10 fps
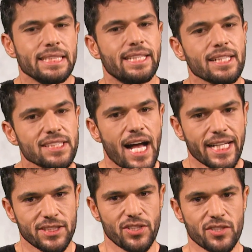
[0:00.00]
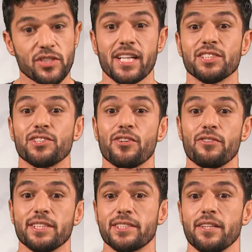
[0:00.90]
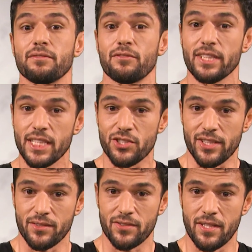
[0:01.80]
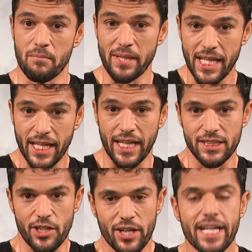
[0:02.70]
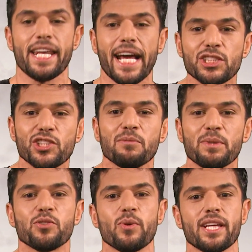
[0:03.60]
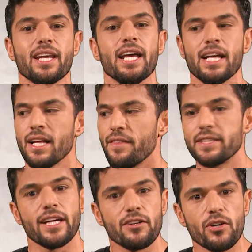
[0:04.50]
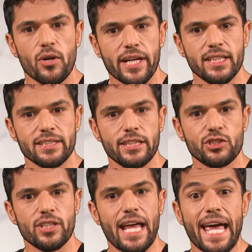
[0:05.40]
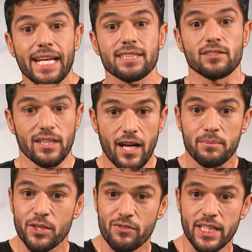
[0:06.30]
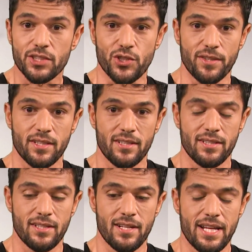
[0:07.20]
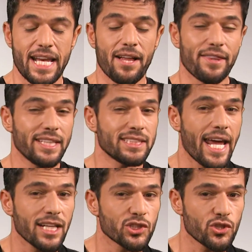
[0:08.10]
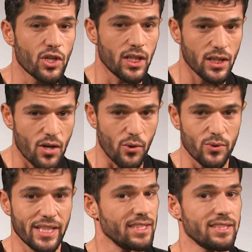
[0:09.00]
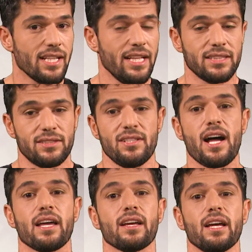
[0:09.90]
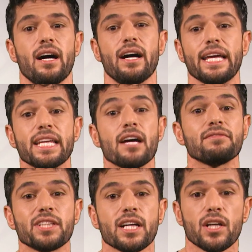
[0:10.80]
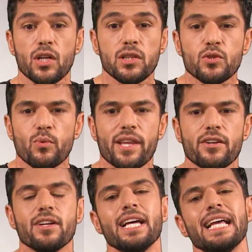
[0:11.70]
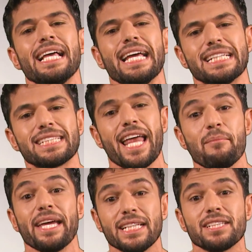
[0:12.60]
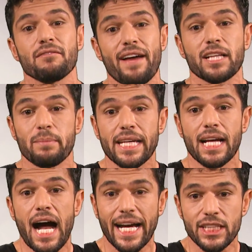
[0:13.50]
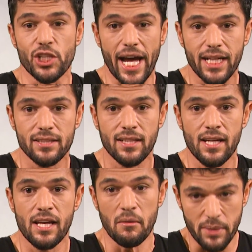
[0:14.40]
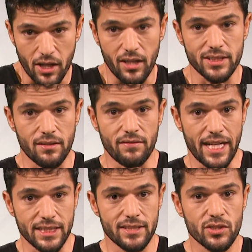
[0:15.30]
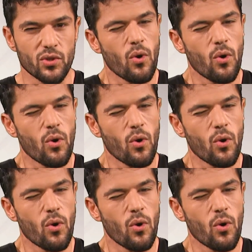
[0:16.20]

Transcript: Does ISIS consider itself religious? Meaning, is there a connection between the terror organization and its adopted religion? Now, this answer alone it's not enough to conclude whether Islam is in fact being hijacked because of ISIS,